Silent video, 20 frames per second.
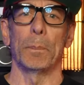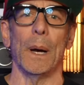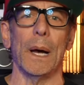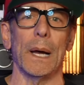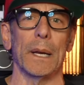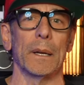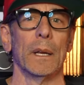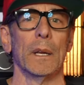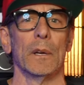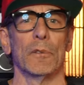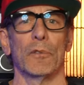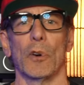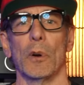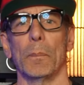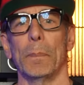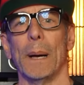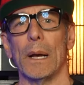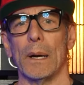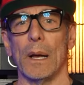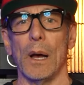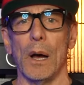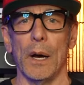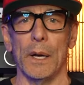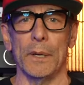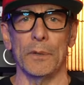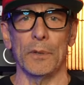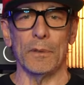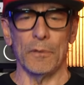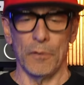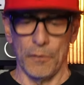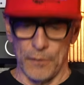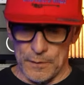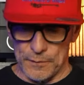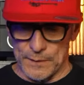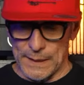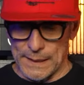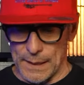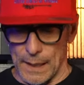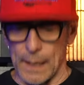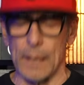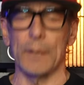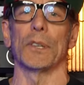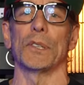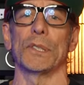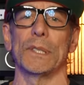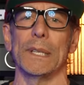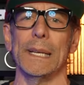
but for about $150